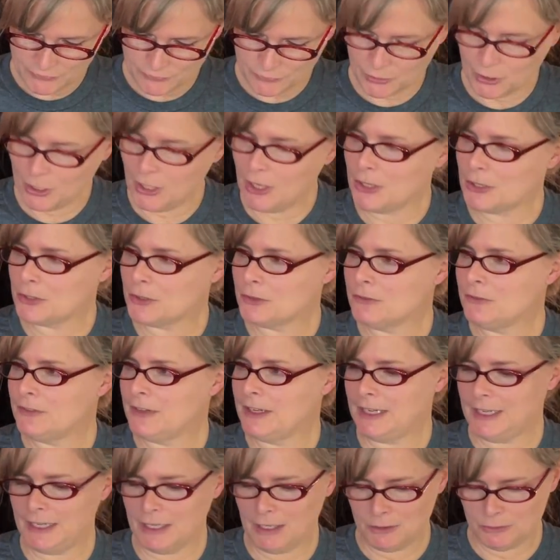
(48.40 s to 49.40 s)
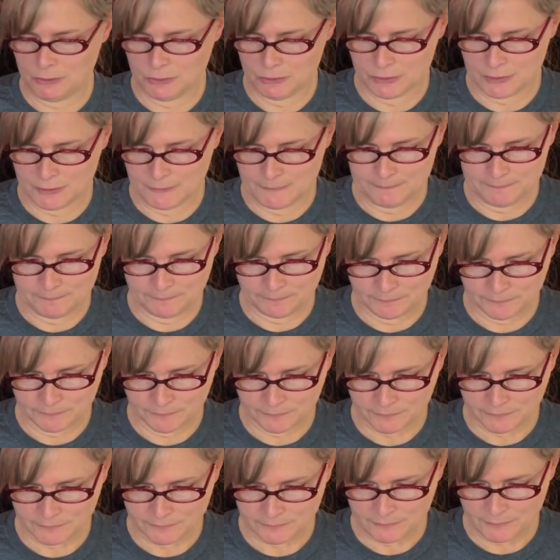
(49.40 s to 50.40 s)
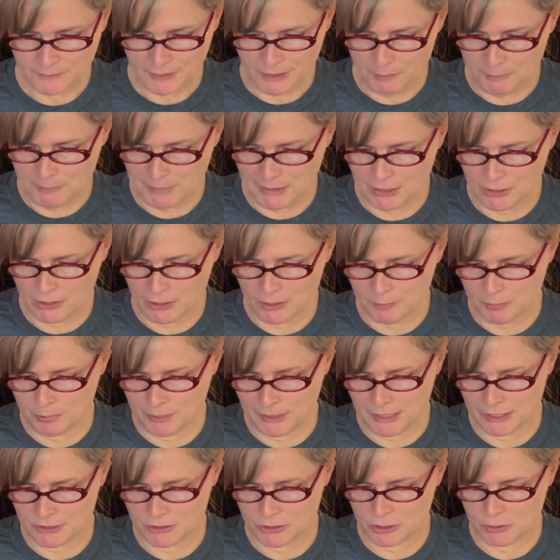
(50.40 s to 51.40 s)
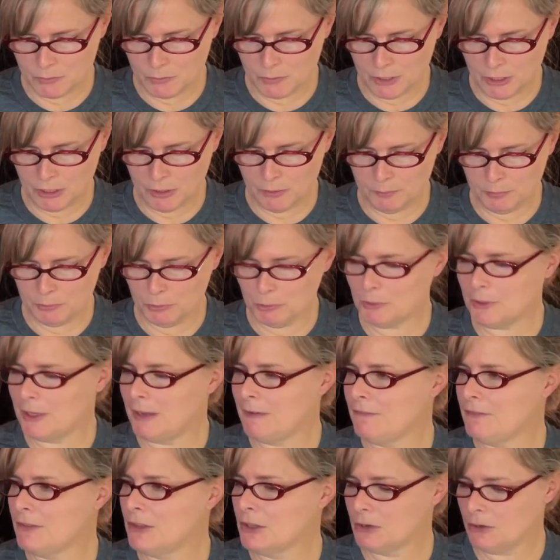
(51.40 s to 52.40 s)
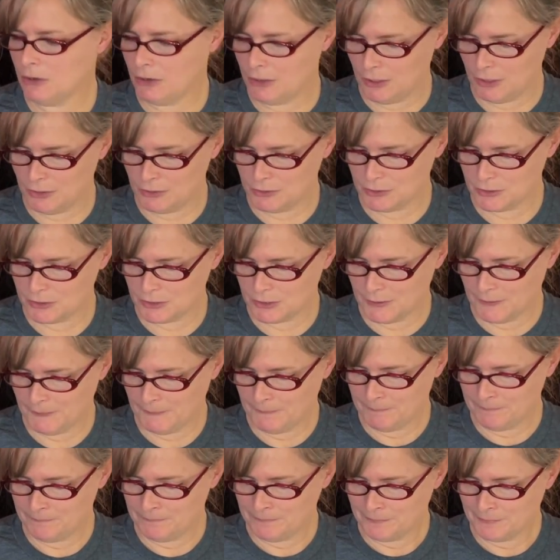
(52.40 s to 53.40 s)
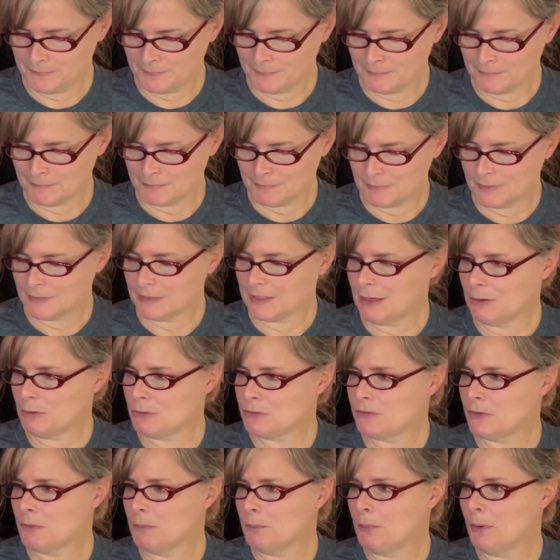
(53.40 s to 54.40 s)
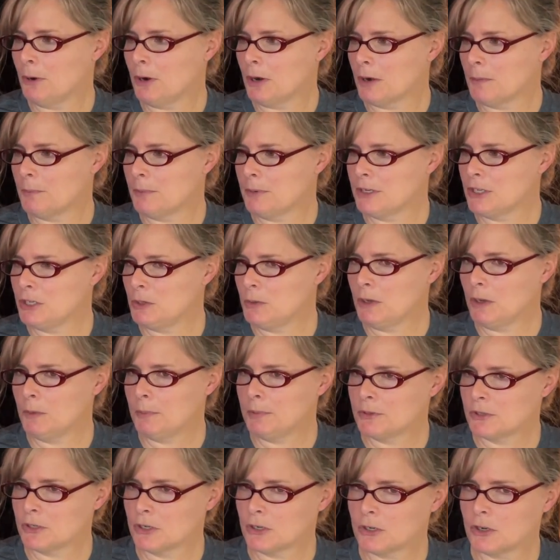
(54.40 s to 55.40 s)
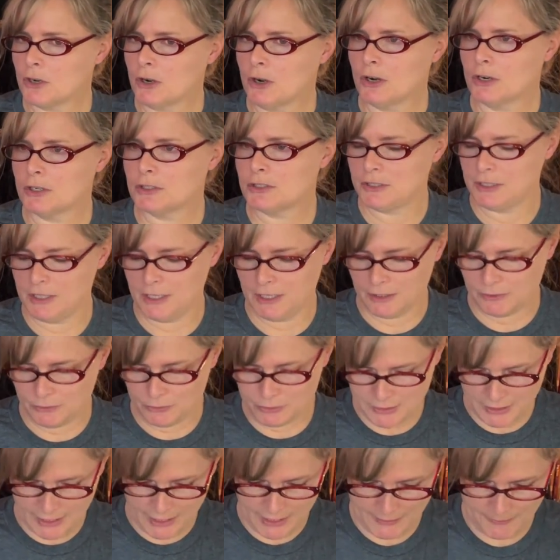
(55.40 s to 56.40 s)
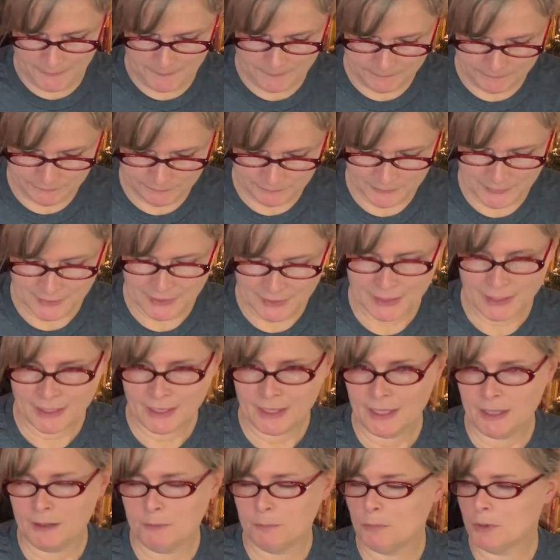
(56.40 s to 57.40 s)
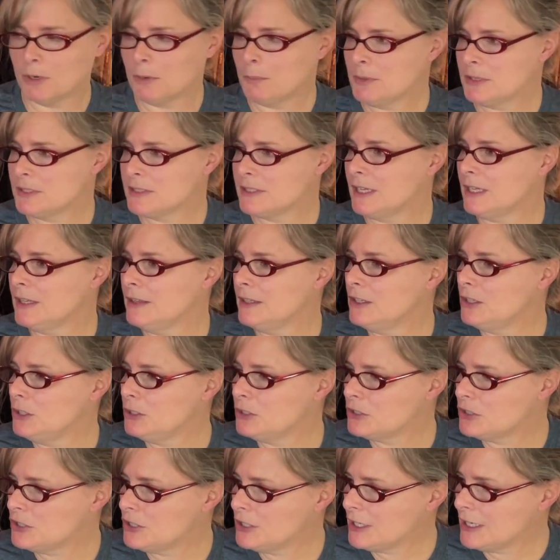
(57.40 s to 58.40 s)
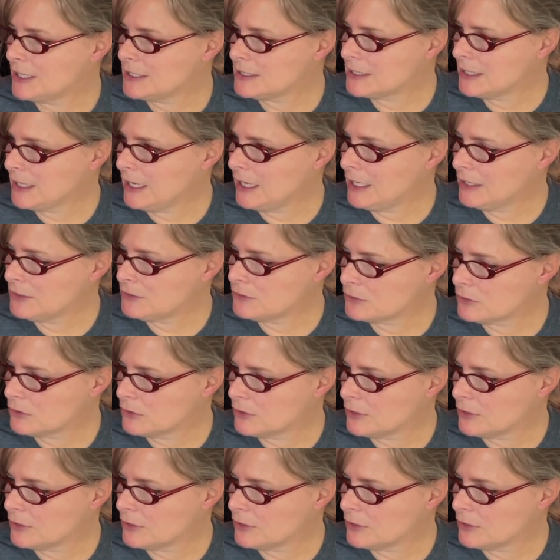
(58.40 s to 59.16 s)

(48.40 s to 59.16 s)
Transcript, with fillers: for all your videos. May God bless you. Hope you love the cards. That was from Barbara. You opened her cards the other day. Barbara said that she has cancer,